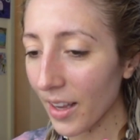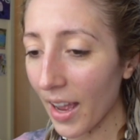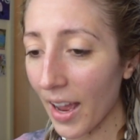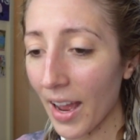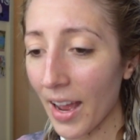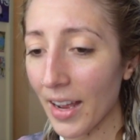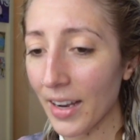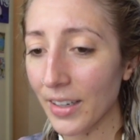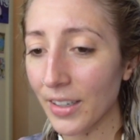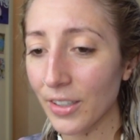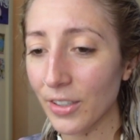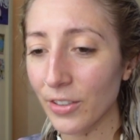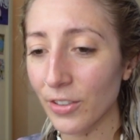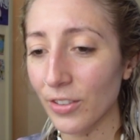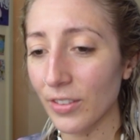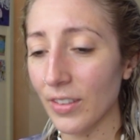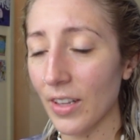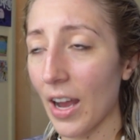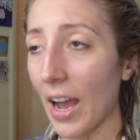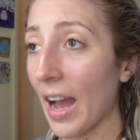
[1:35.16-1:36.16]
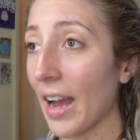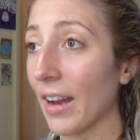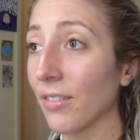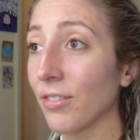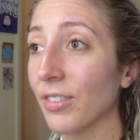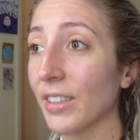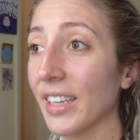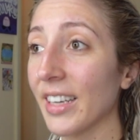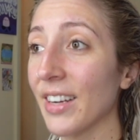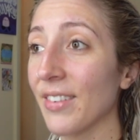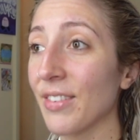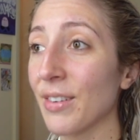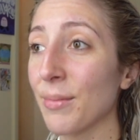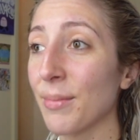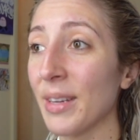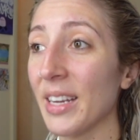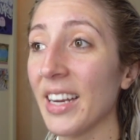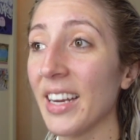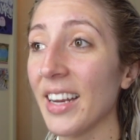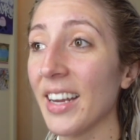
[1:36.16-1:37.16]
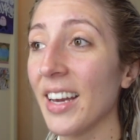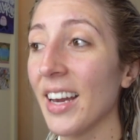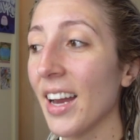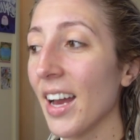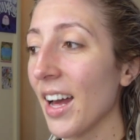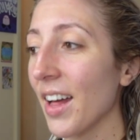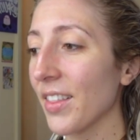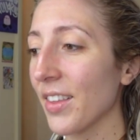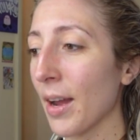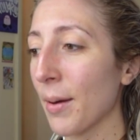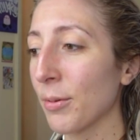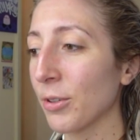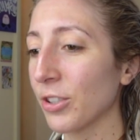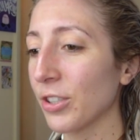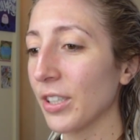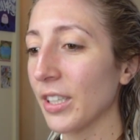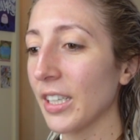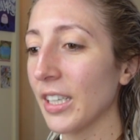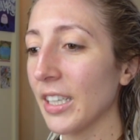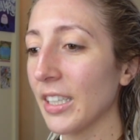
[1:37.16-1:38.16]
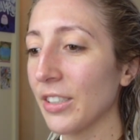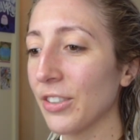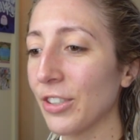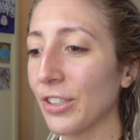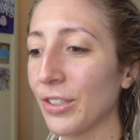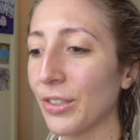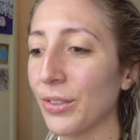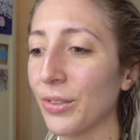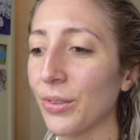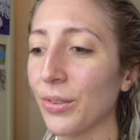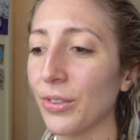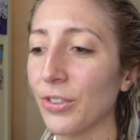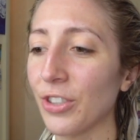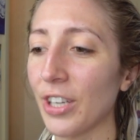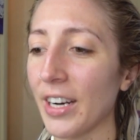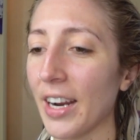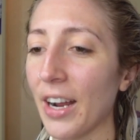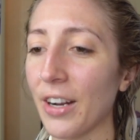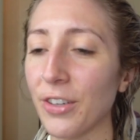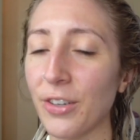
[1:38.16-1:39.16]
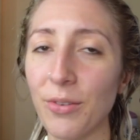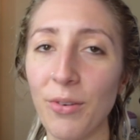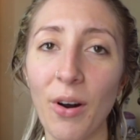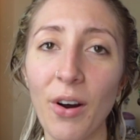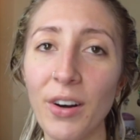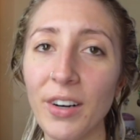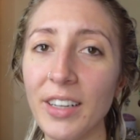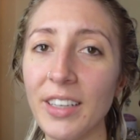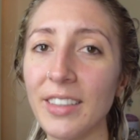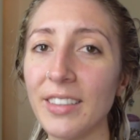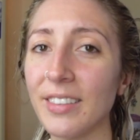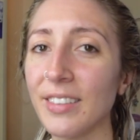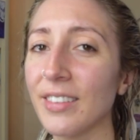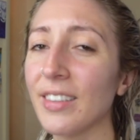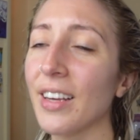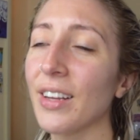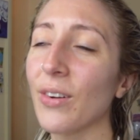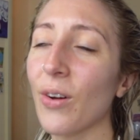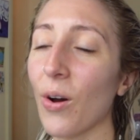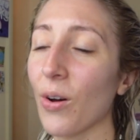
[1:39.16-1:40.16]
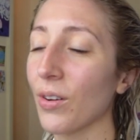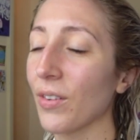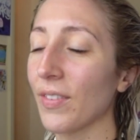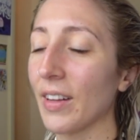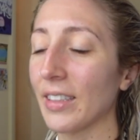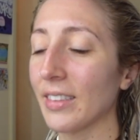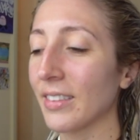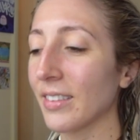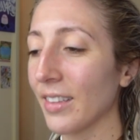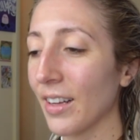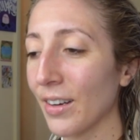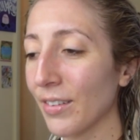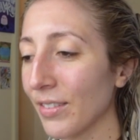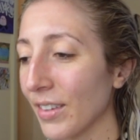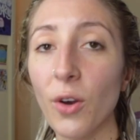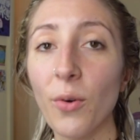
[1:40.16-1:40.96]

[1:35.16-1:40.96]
and have given me the opportunity to check out new artists and all of that stuff.